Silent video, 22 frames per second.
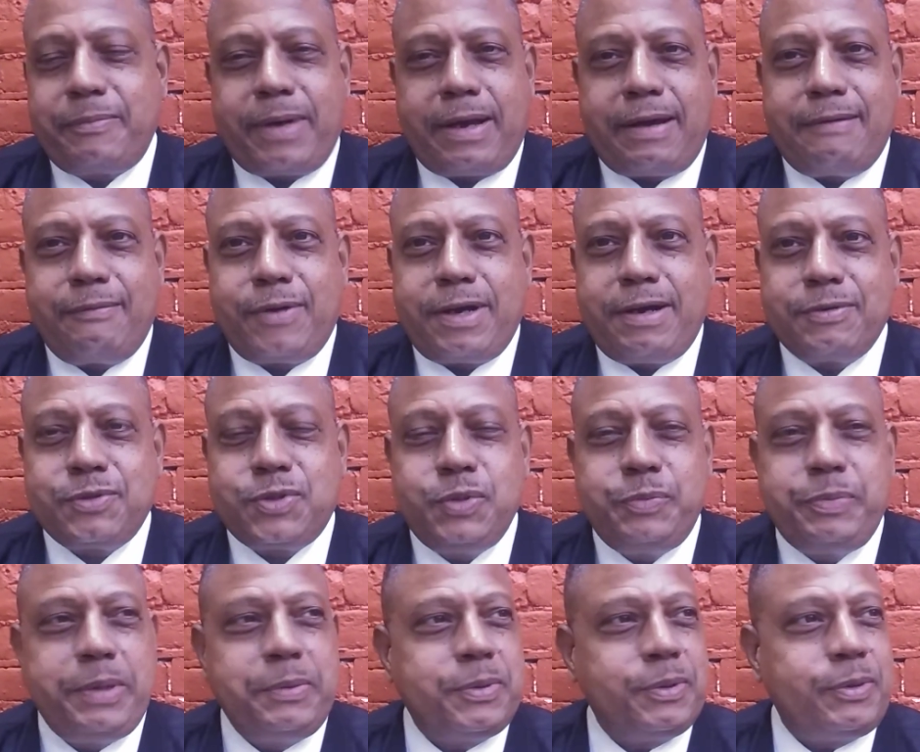mind around
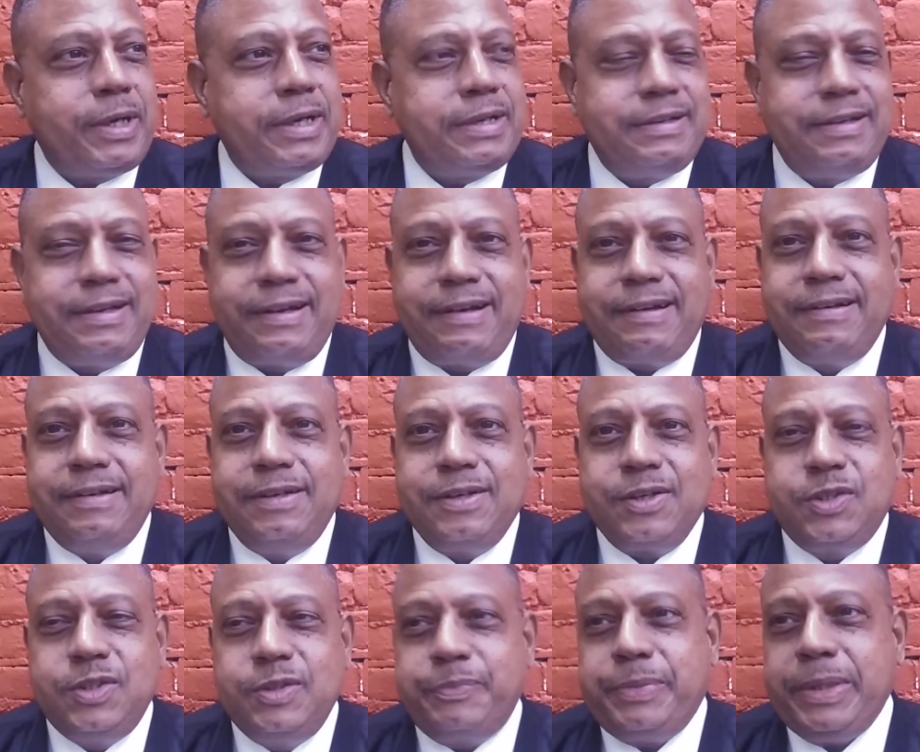two people right now,
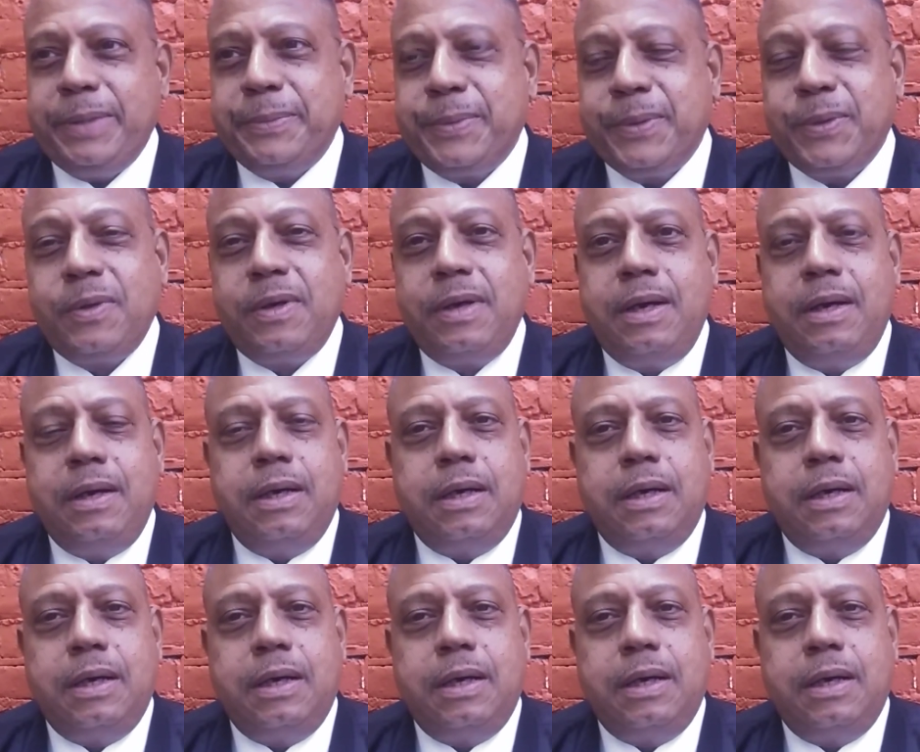good people.